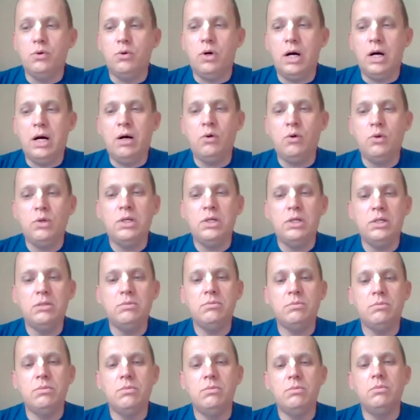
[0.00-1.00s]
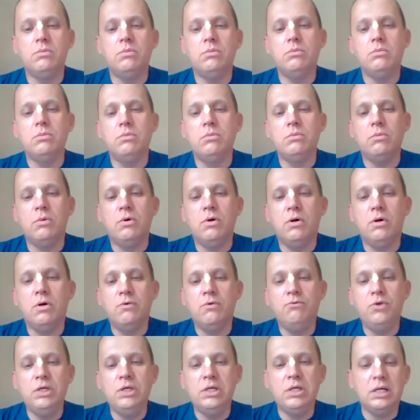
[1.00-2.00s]
Our
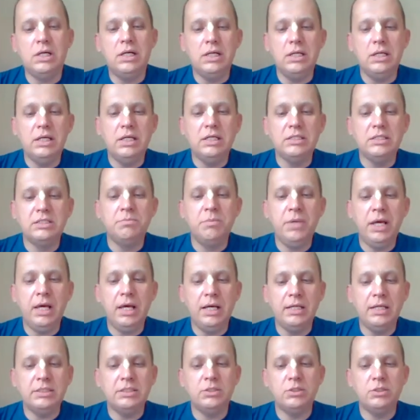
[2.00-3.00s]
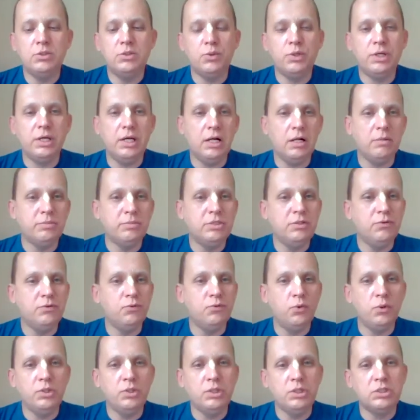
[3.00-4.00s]
Vira is meant to help
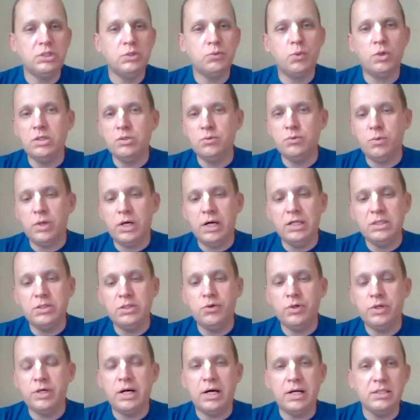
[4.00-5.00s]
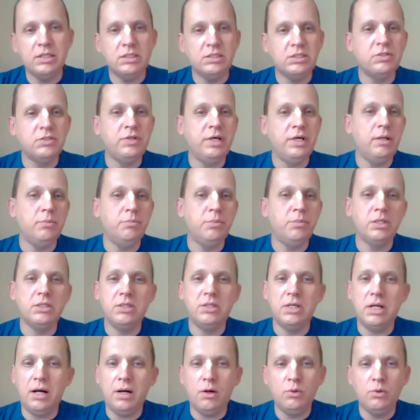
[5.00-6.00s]
devotees worldwide, regardless their
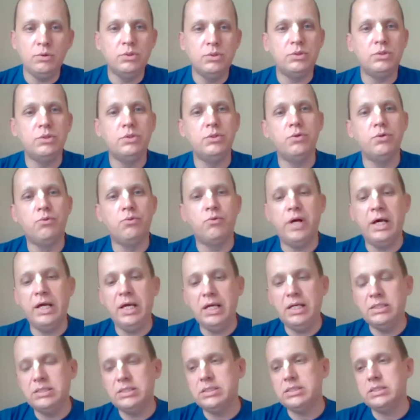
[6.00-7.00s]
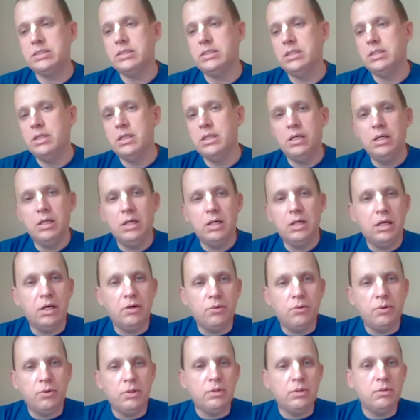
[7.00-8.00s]
background, race,
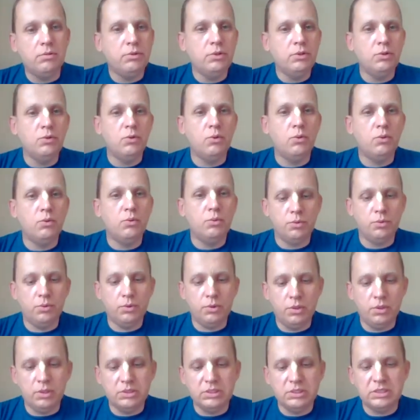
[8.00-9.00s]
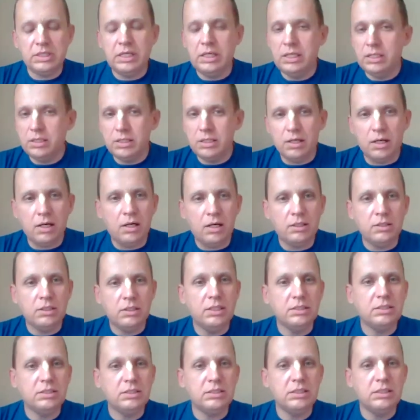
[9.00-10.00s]
you know, skin color,
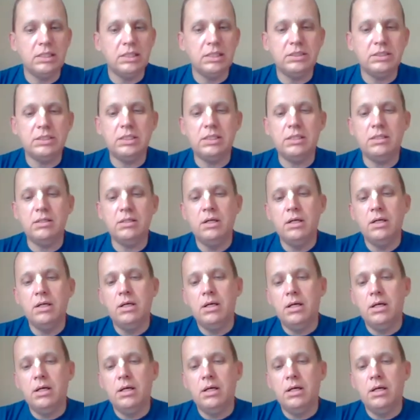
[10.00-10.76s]
etc.,